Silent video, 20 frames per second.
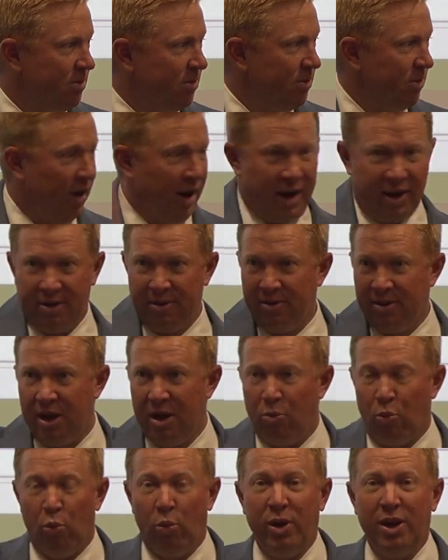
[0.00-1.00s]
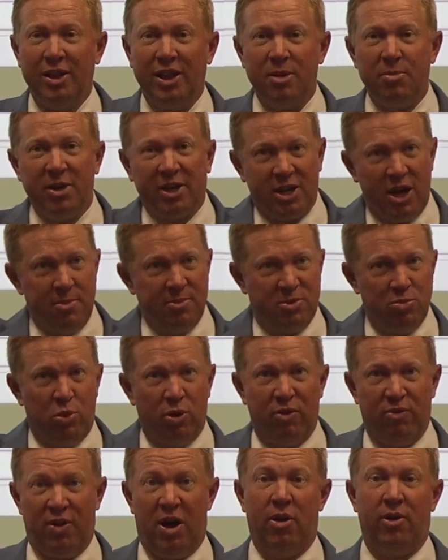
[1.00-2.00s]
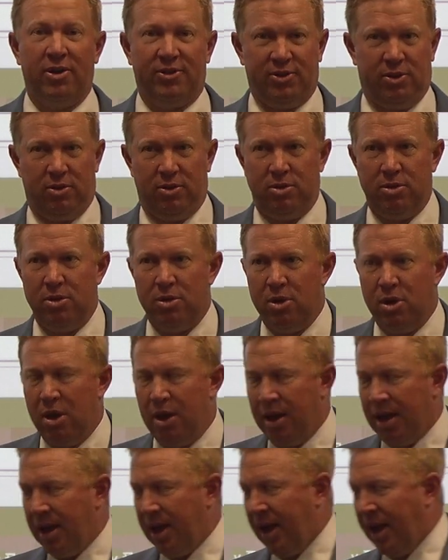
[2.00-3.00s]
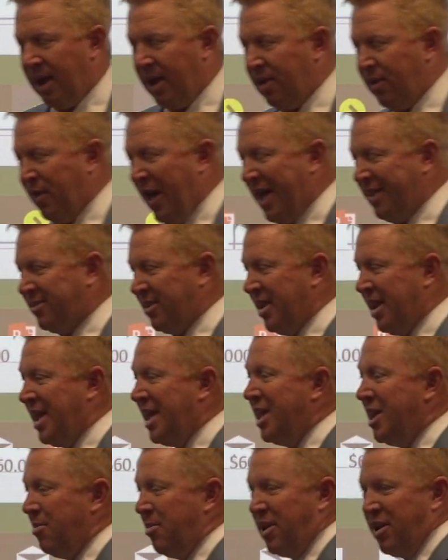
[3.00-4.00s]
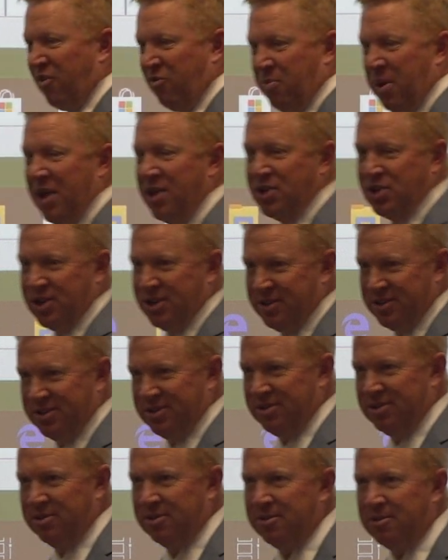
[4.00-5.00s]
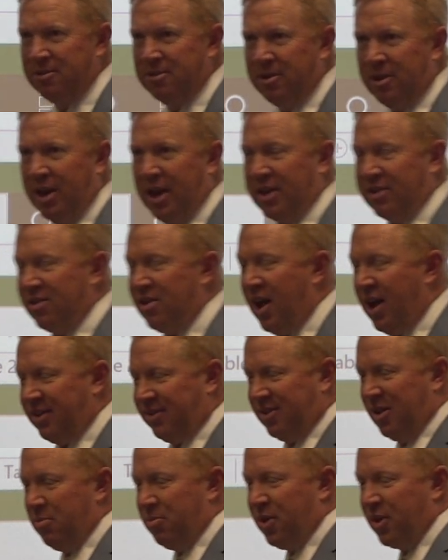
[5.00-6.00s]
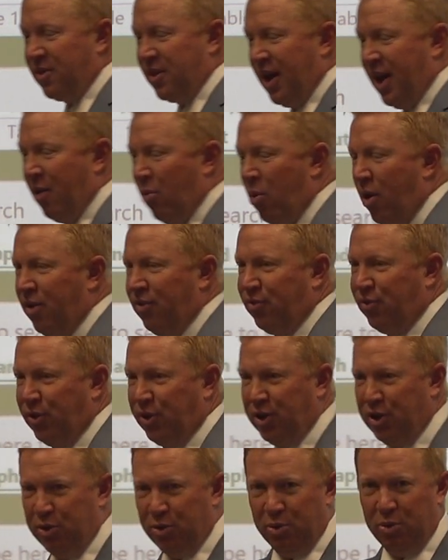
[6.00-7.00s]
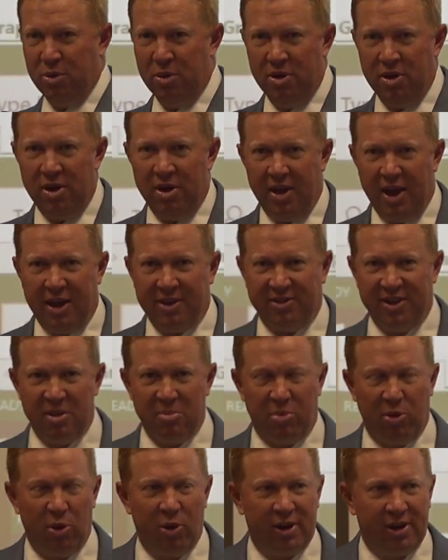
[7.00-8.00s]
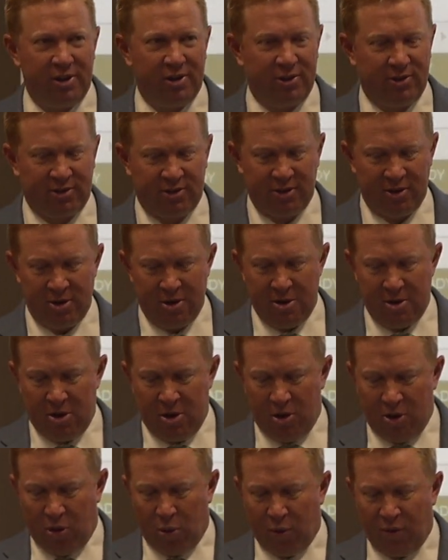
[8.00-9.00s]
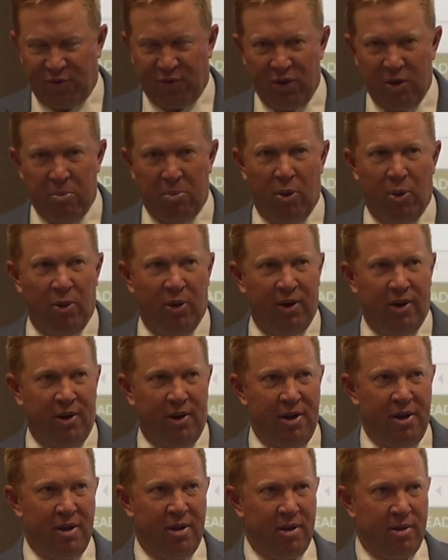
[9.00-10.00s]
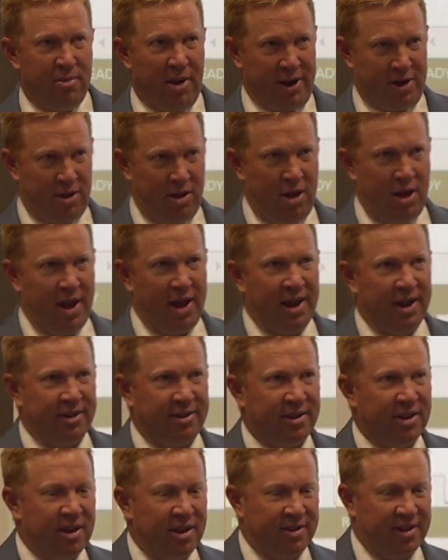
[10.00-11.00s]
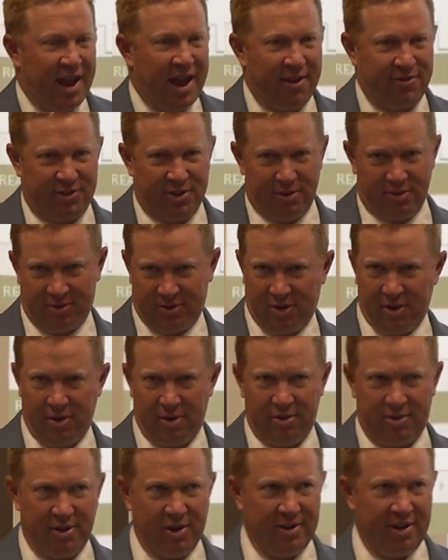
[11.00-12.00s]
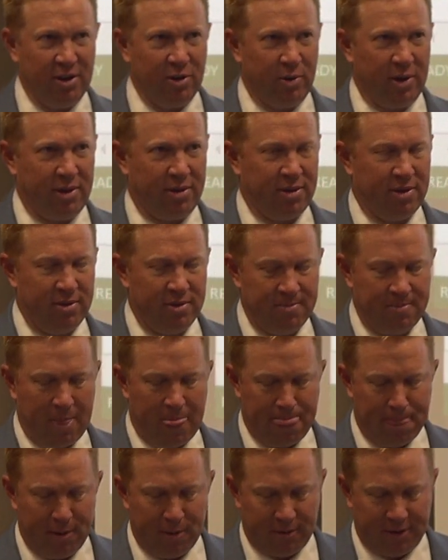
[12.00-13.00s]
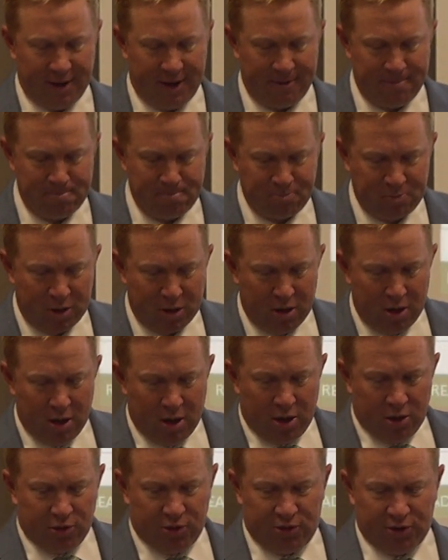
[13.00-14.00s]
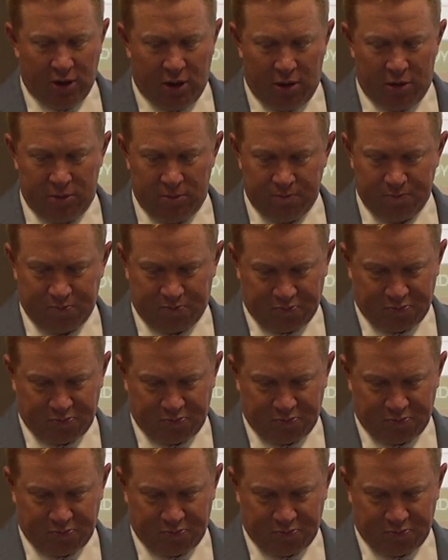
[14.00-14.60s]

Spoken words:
right? It really becomes more volatile. And that's an enemy of pensions. It's not something that I want for you as the employers or for the board, my client, to have to deal with, okay? So